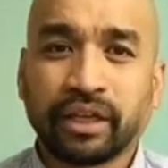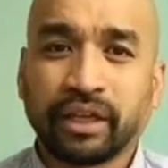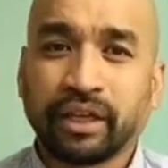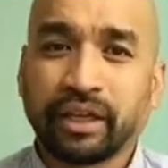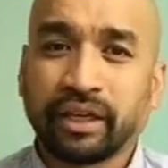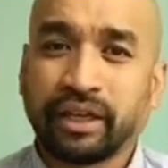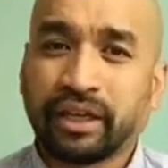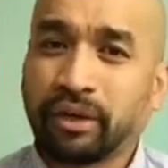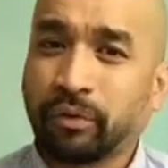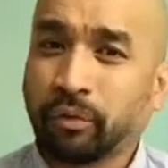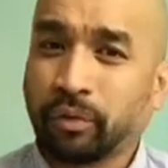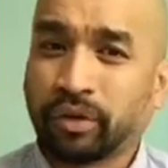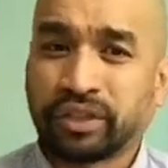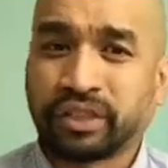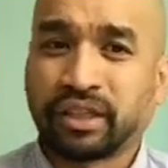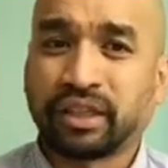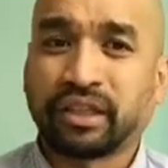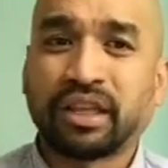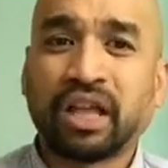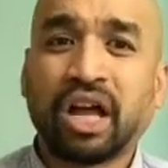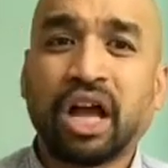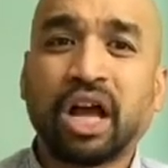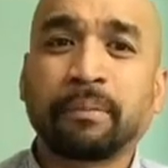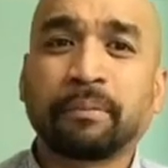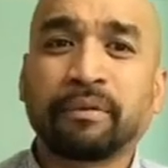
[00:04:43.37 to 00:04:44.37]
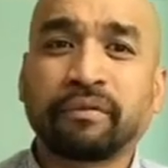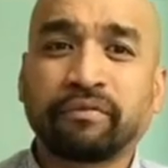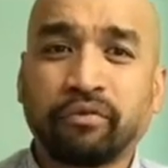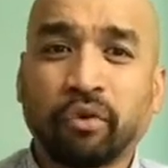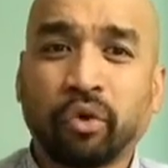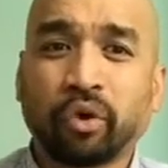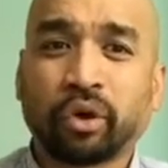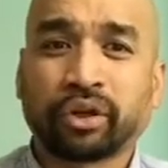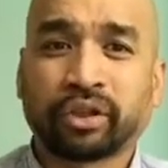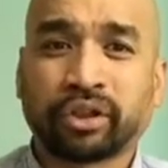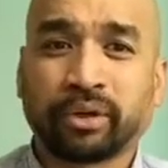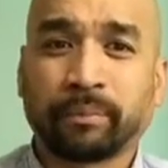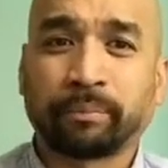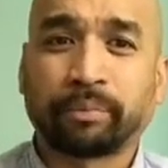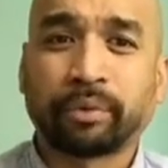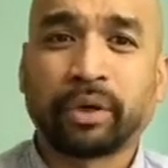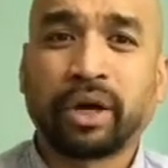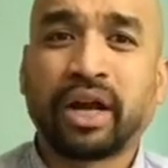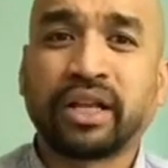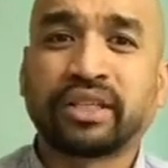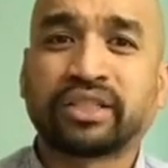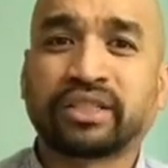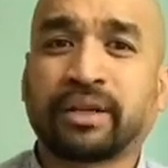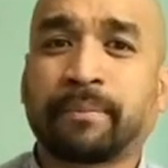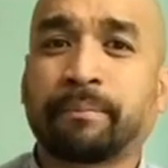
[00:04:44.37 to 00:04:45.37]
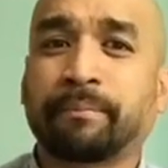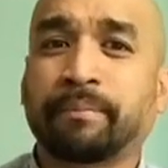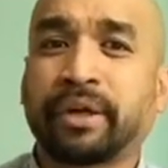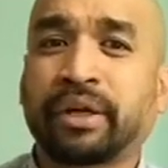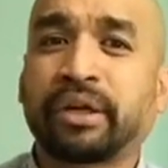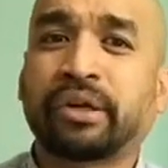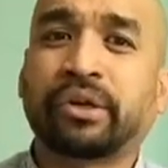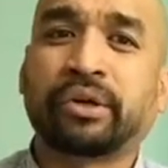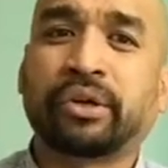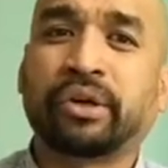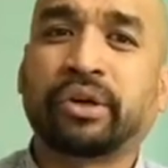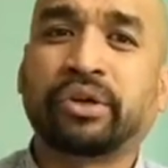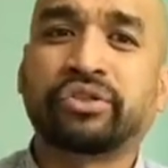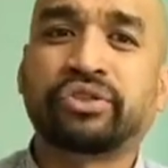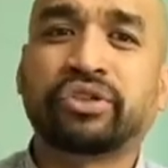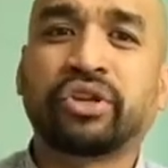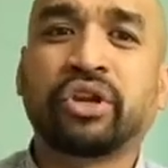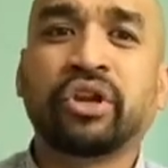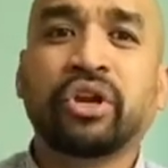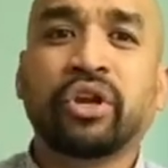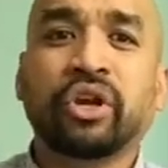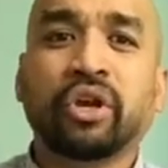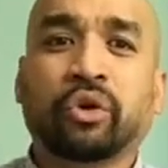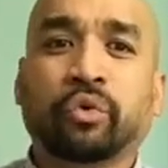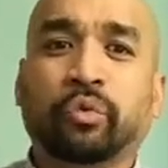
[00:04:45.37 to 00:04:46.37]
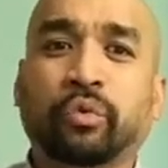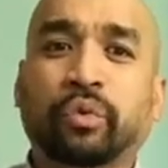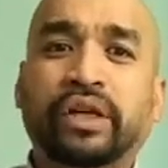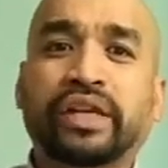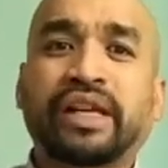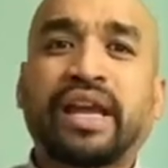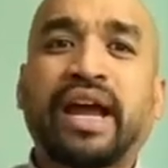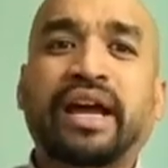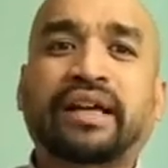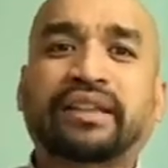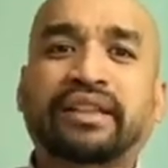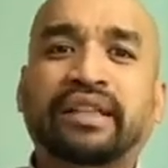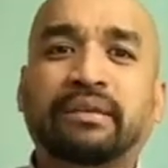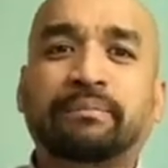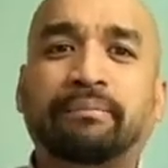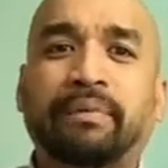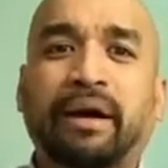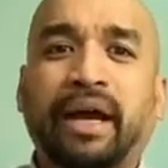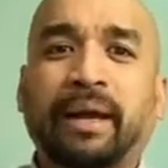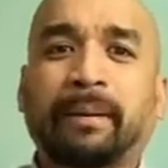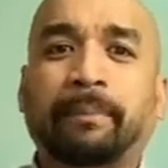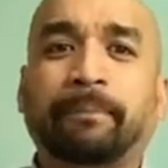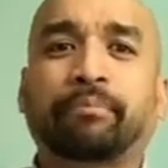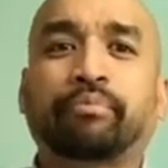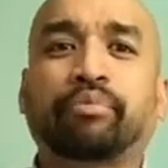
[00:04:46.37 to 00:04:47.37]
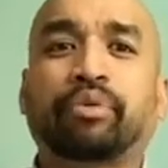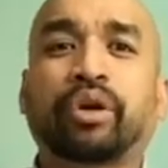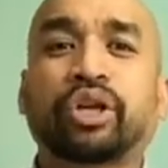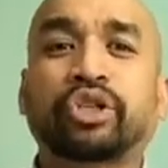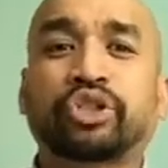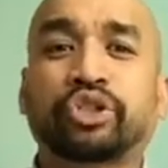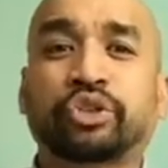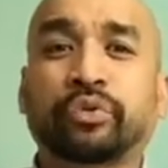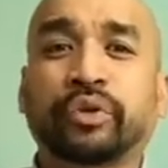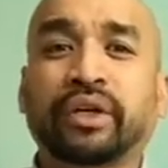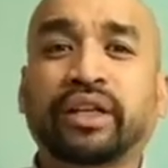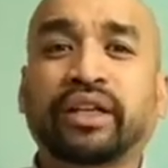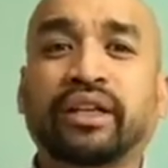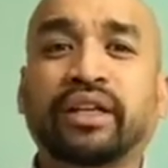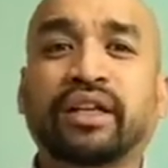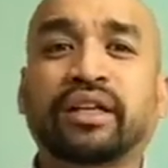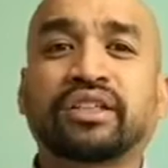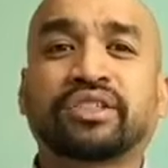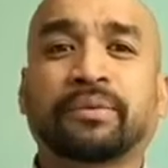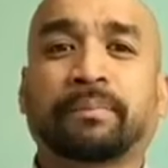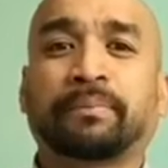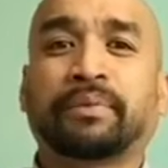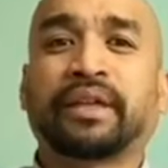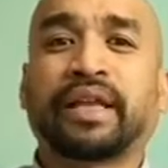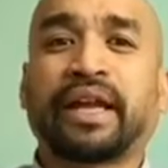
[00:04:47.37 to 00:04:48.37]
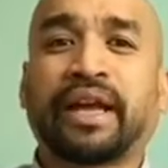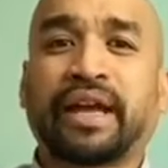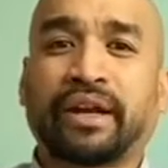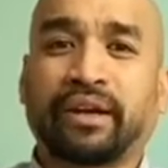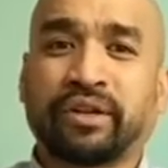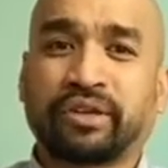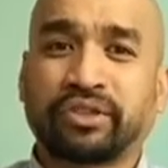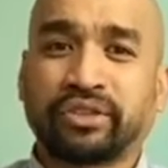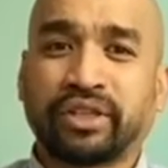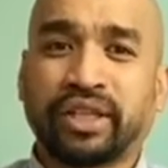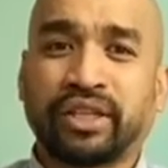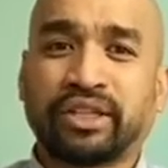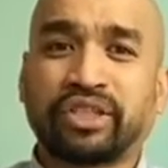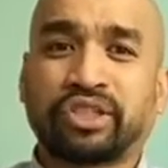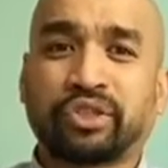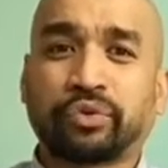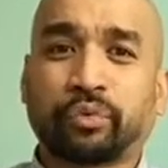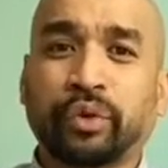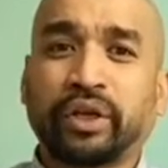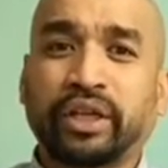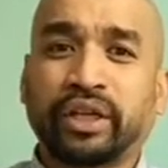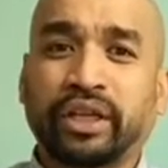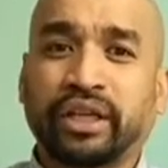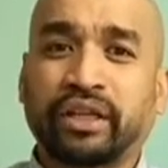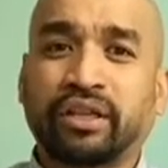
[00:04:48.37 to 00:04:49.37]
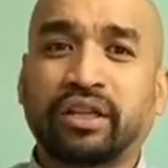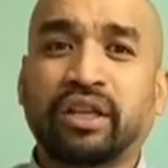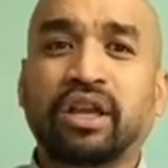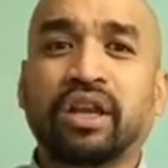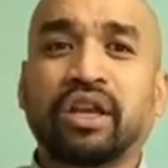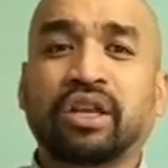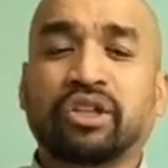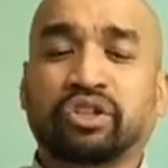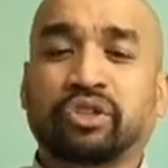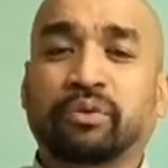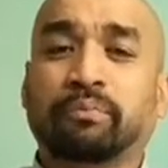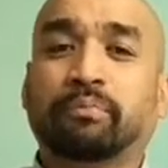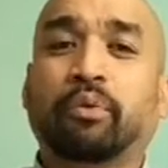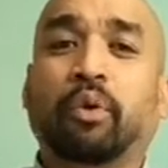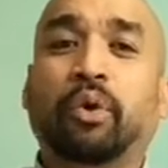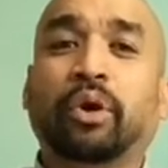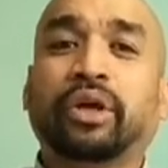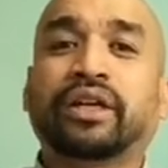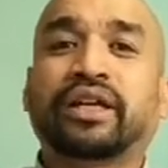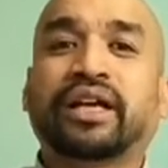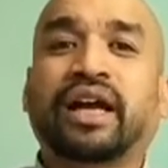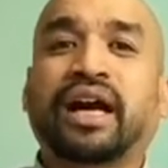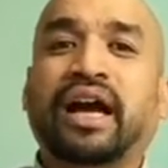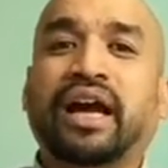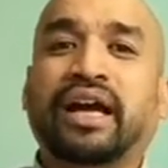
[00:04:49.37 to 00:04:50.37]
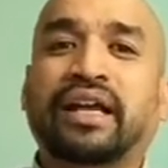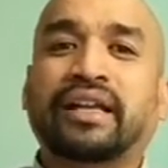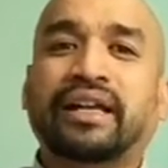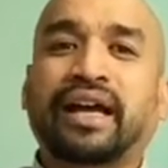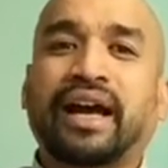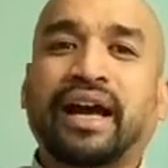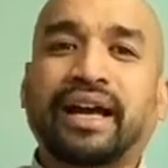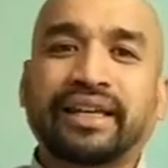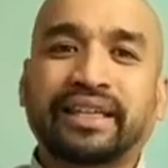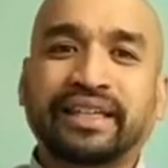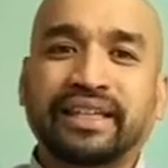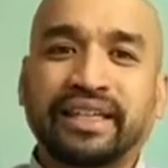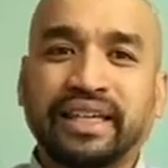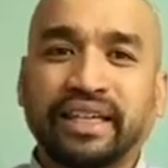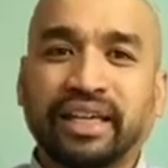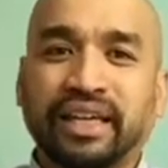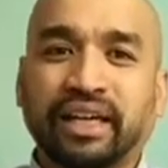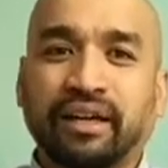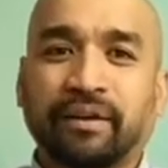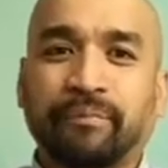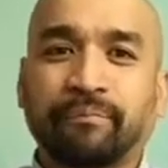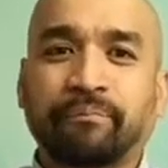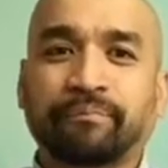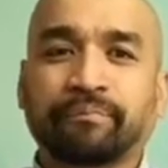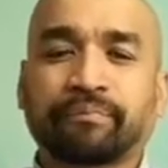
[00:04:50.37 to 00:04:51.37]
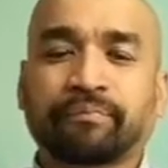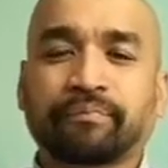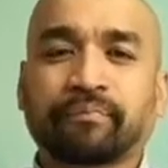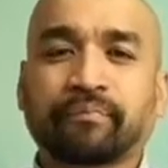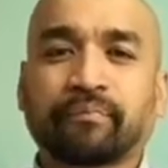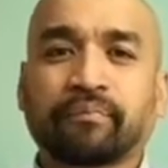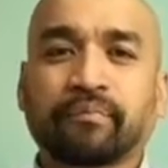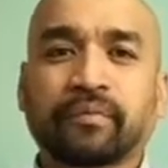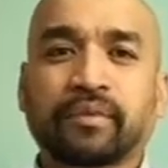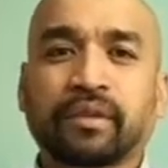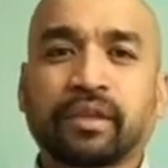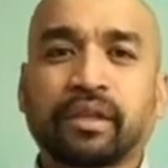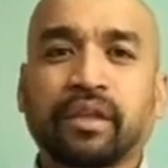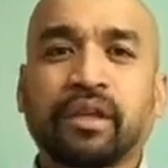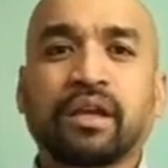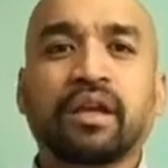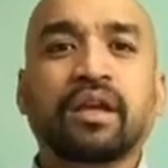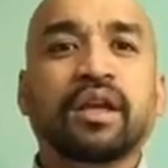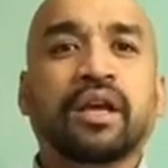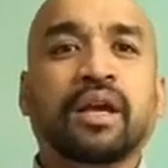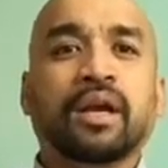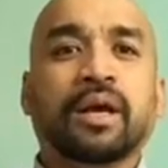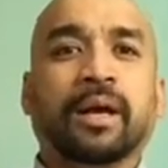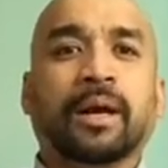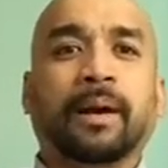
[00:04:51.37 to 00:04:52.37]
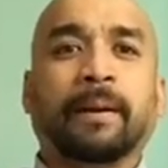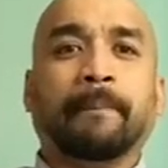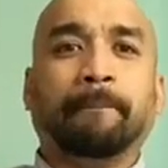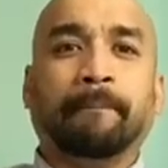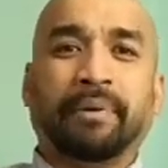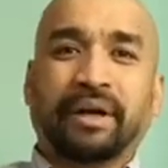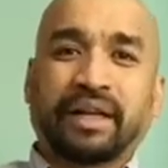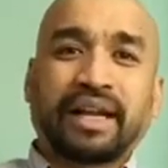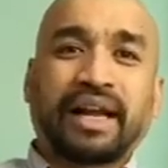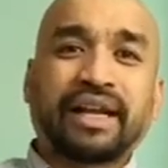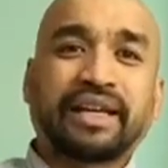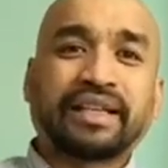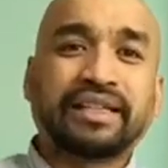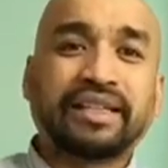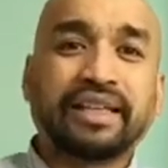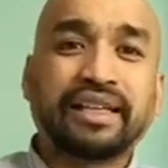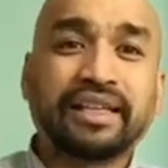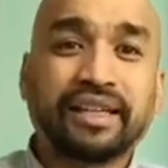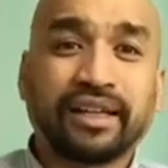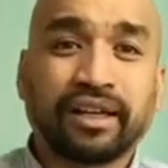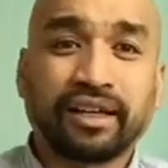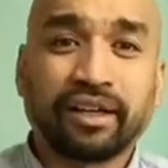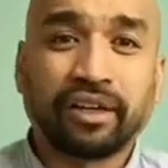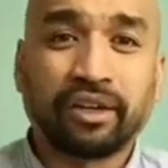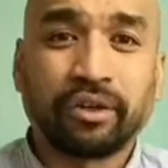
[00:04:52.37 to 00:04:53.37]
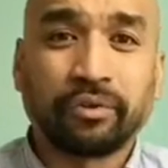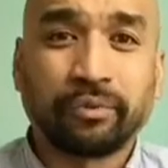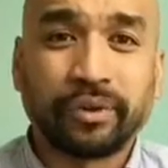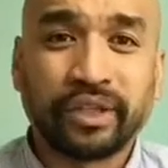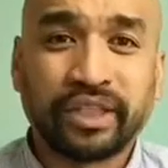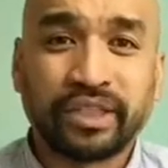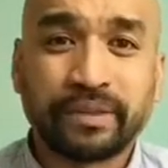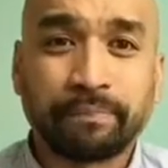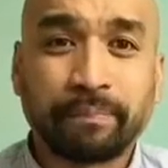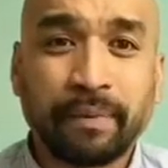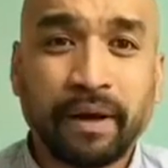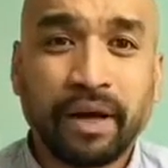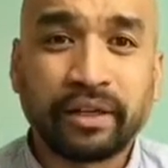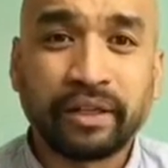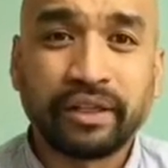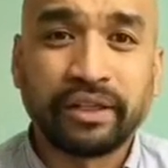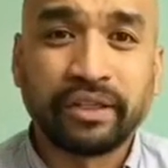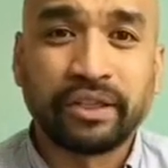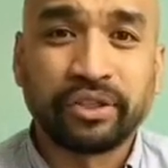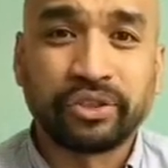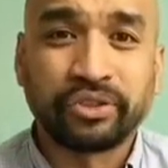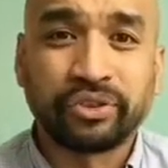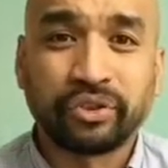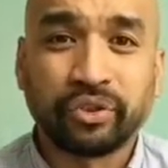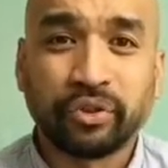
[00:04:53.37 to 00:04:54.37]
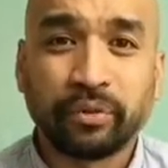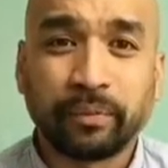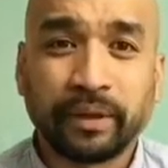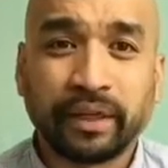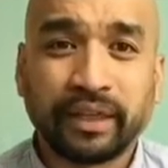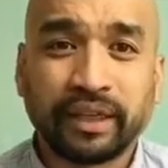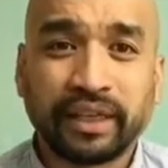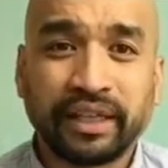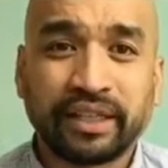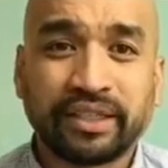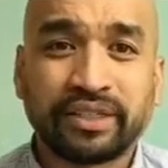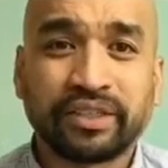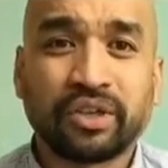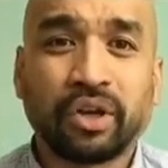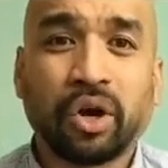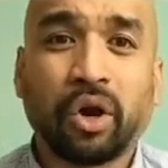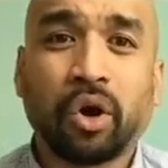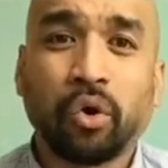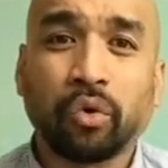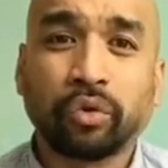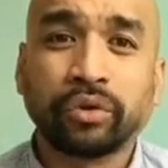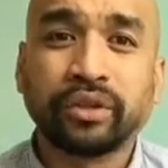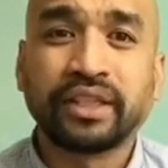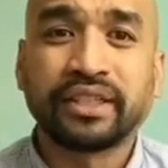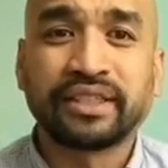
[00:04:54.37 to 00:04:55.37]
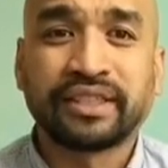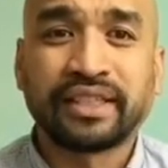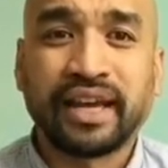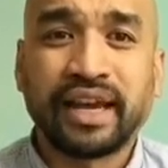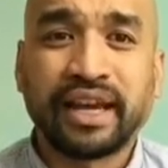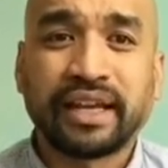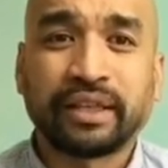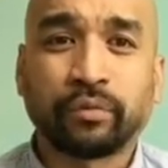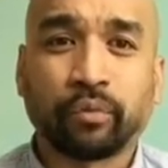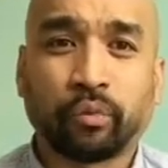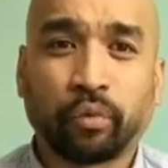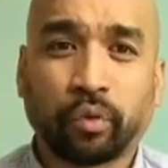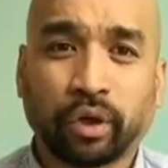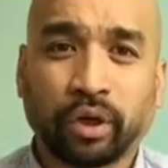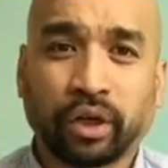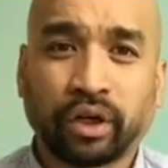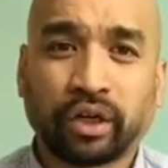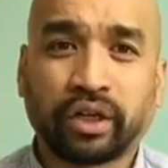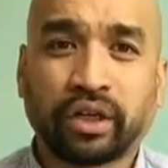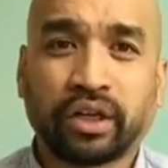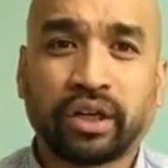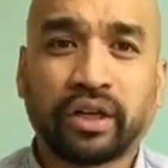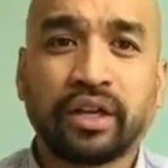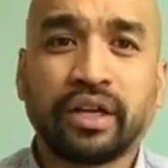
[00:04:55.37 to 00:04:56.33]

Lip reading: It wasn't long before Kamprad's competitors reacted by pressuring suppliers in Sweden to boycott IKEA. But IKEA responded assuming its own design work